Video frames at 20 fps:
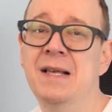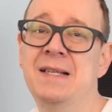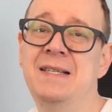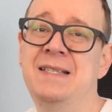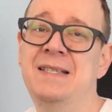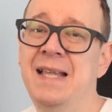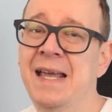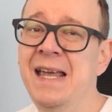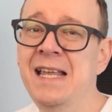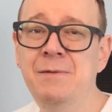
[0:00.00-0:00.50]

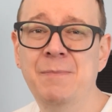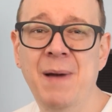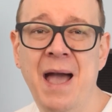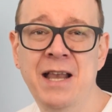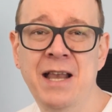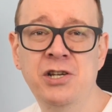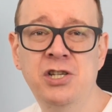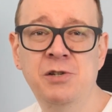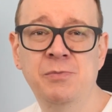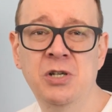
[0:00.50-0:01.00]
state
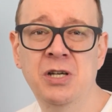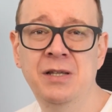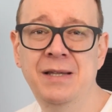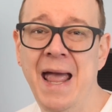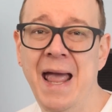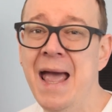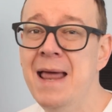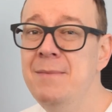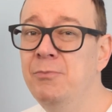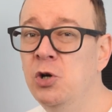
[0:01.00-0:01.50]

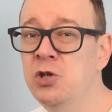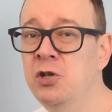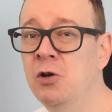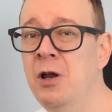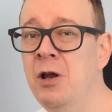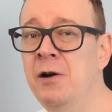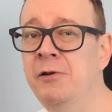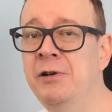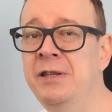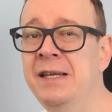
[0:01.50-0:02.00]
management, and
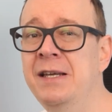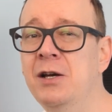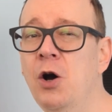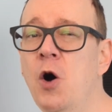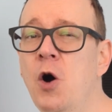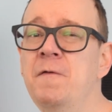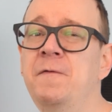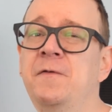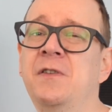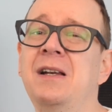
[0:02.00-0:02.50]

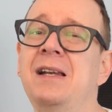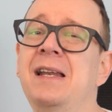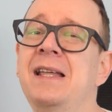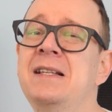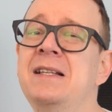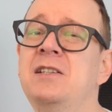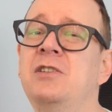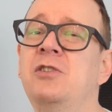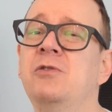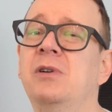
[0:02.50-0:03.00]
modularity often
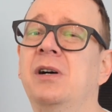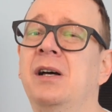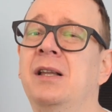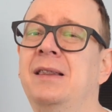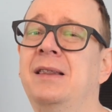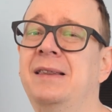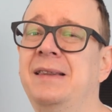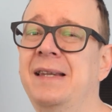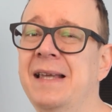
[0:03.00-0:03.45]
leads to a